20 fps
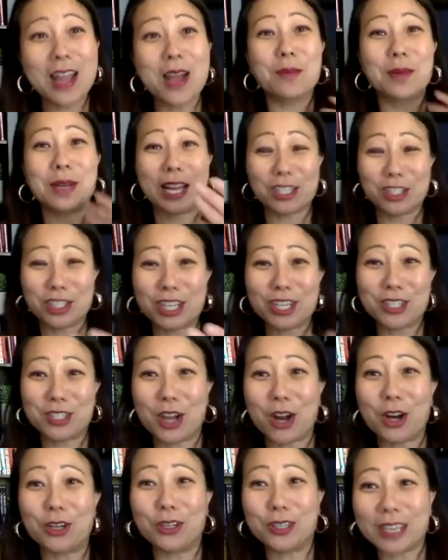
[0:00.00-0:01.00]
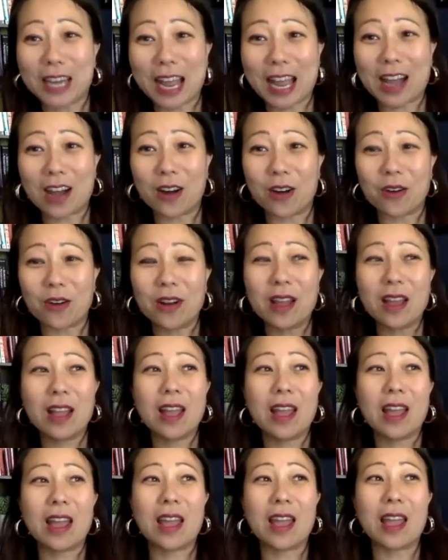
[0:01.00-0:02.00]
But I just saw her now.
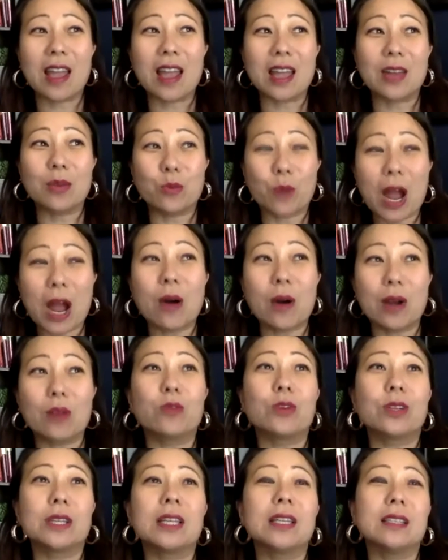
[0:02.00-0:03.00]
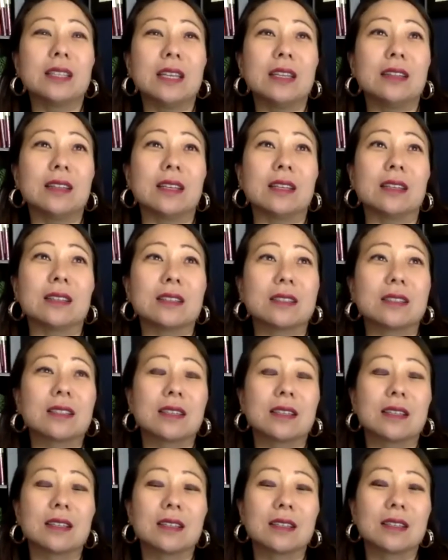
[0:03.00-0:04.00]
And wow, I really need this.
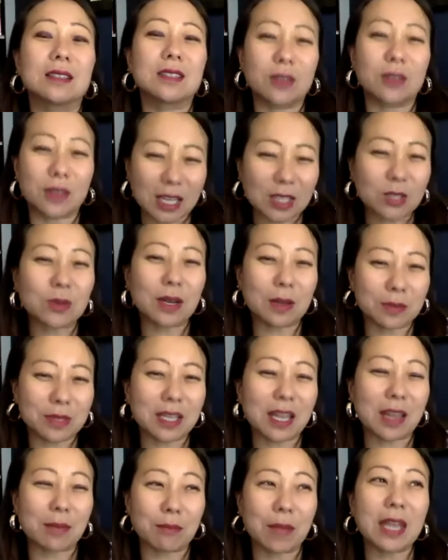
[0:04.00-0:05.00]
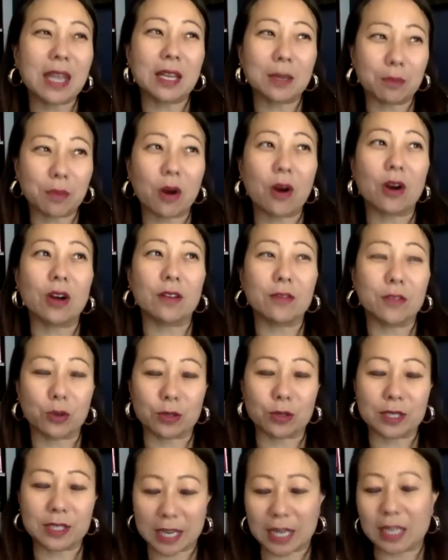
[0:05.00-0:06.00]
So that's what I'm saying. Make it part of your
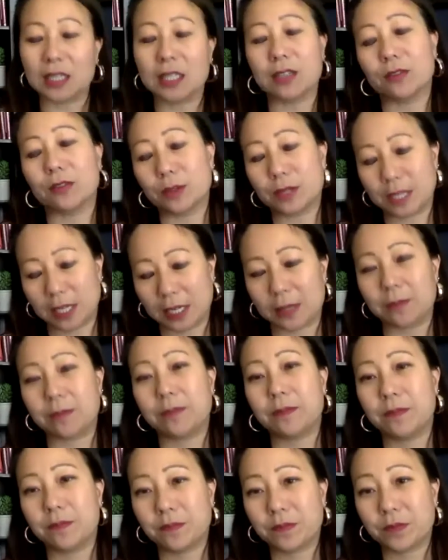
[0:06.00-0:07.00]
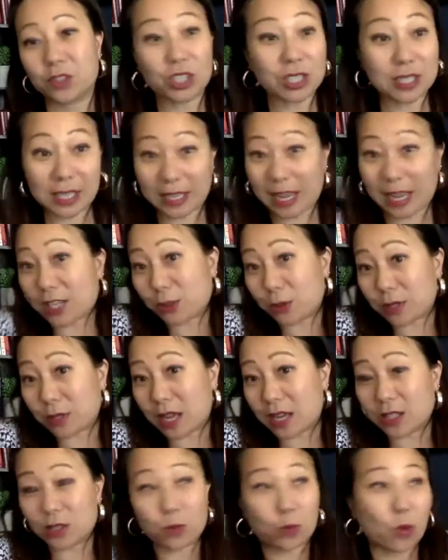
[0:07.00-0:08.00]
daily routine. Just like
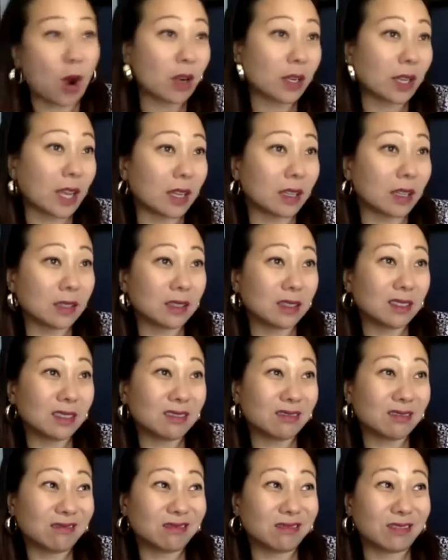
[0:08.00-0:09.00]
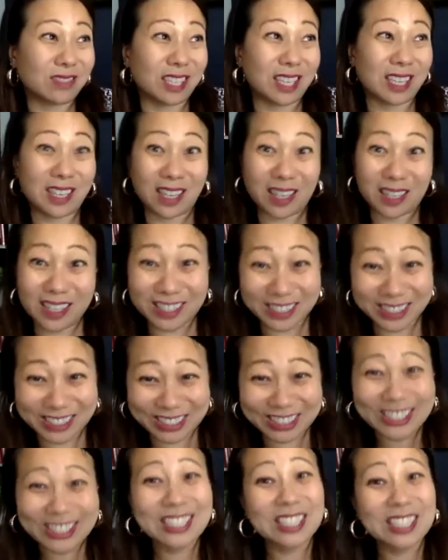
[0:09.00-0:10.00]
exercise, walking, eating,
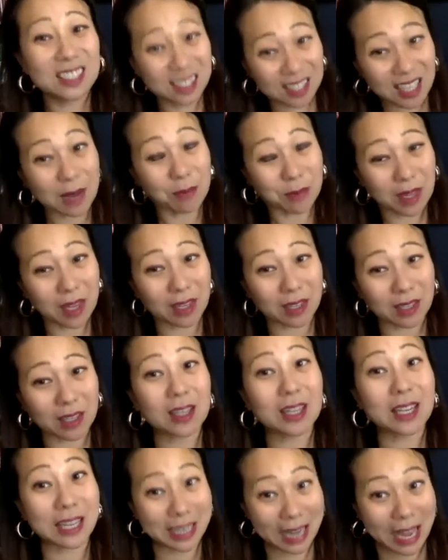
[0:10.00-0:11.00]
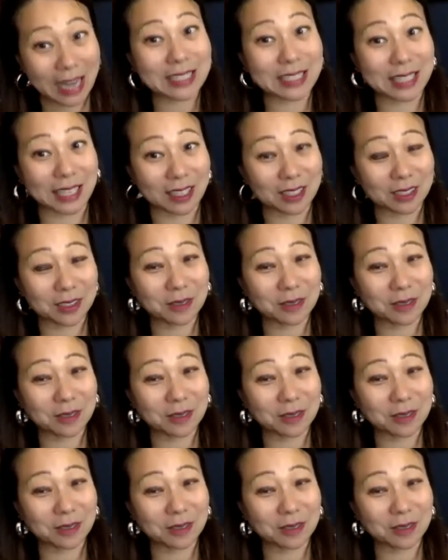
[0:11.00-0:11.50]
same thing, connecting.